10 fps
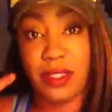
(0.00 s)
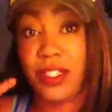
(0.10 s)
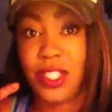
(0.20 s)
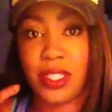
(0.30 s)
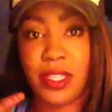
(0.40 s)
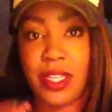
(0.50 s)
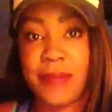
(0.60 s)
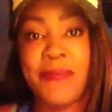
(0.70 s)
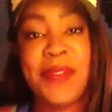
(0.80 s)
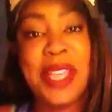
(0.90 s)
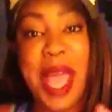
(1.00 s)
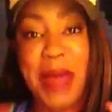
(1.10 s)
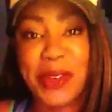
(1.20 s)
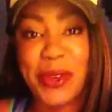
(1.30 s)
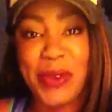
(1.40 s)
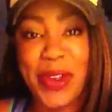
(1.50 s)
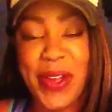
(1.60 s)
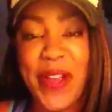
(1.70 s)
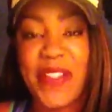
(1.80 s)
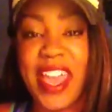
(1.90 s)
Just did it. I'm going to
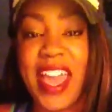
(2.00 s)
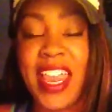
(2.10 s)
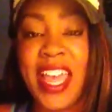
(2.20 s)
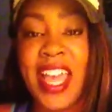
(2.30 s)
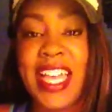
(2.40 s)
work on that.